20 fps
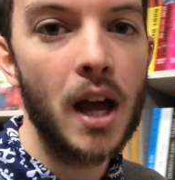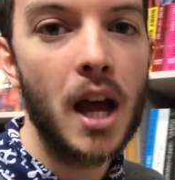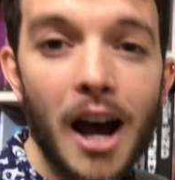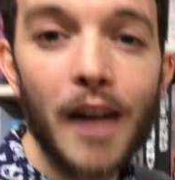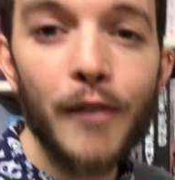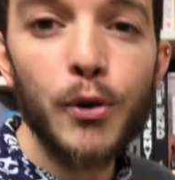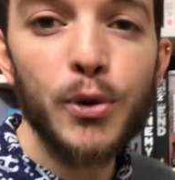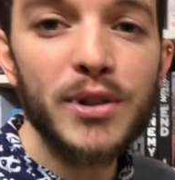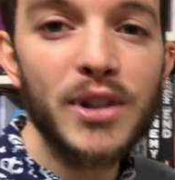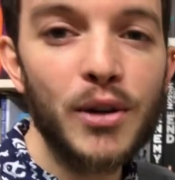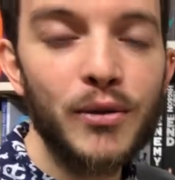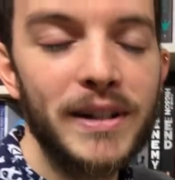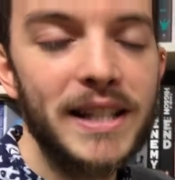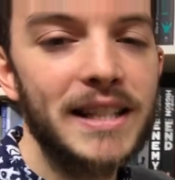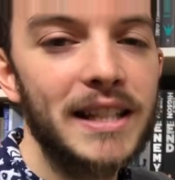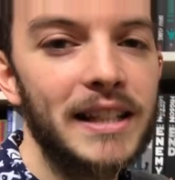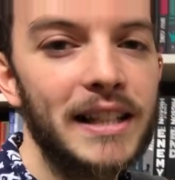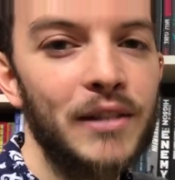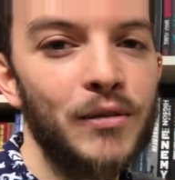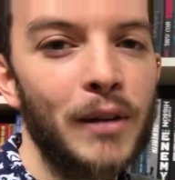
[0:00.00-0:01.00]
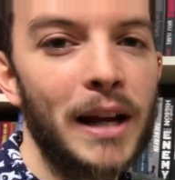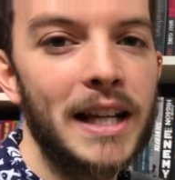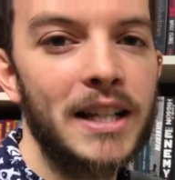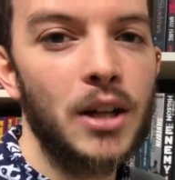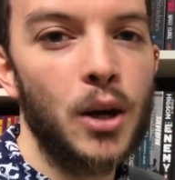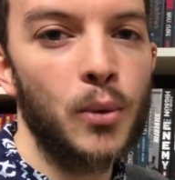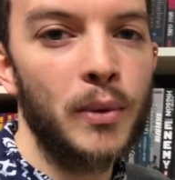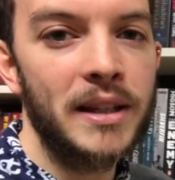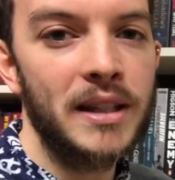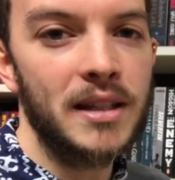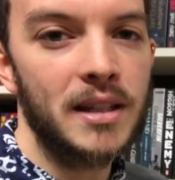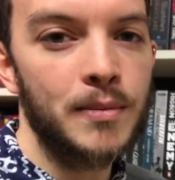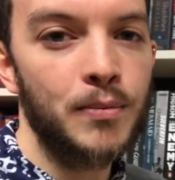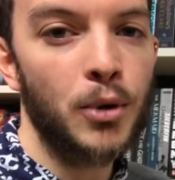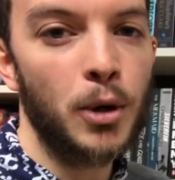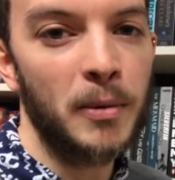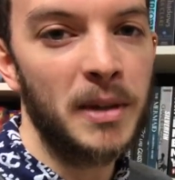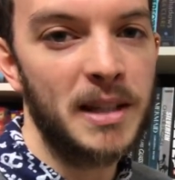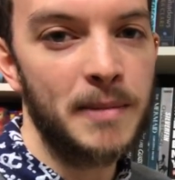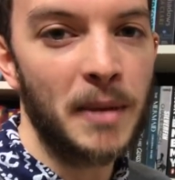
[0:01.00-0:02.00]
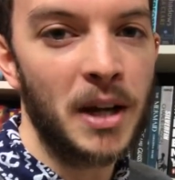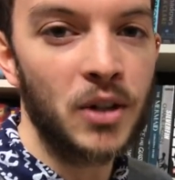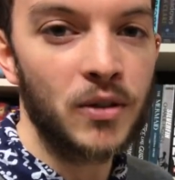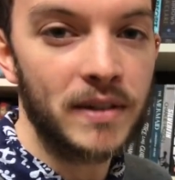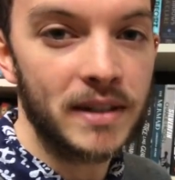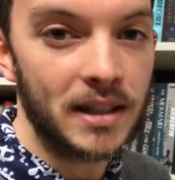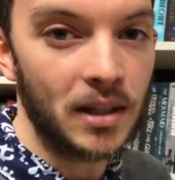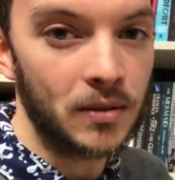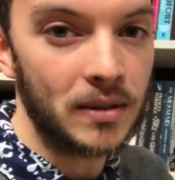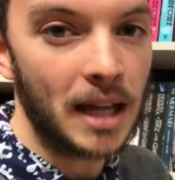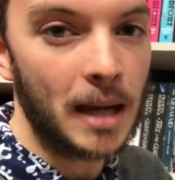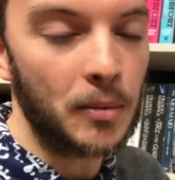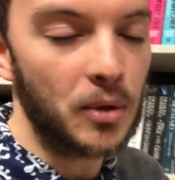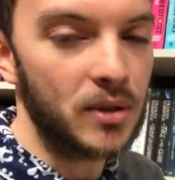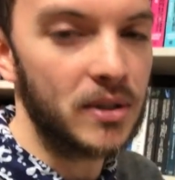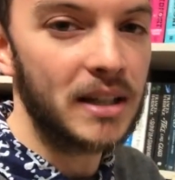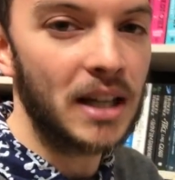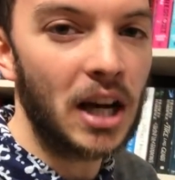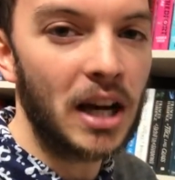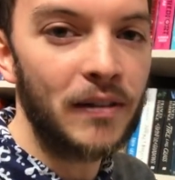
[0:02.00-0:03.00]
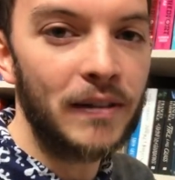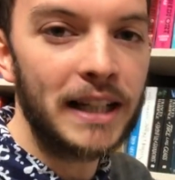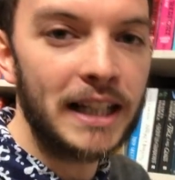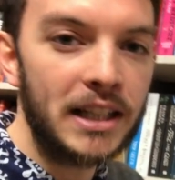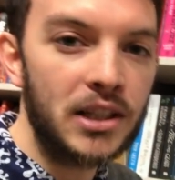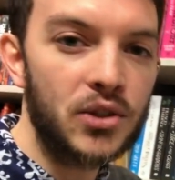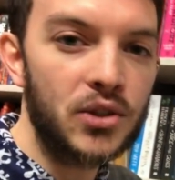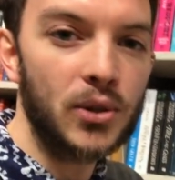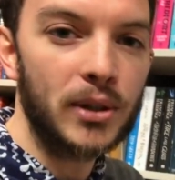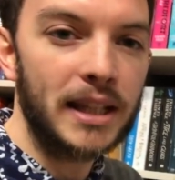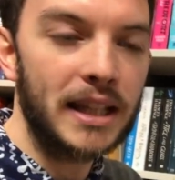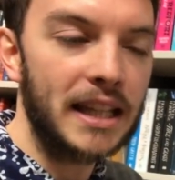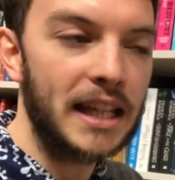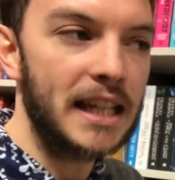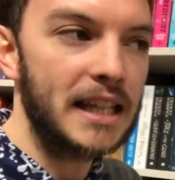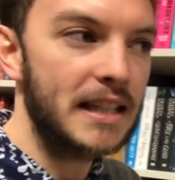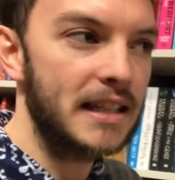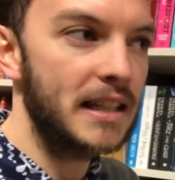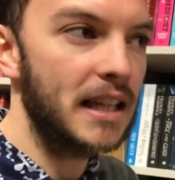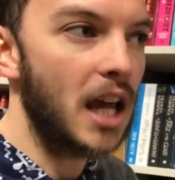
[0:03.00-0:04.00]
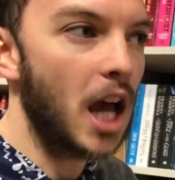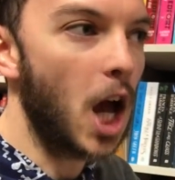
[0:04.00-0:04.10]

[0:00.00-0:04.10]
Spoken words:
I've also recently read A Winter's Promise by Christelle Davos. Now, I really enjoyed this.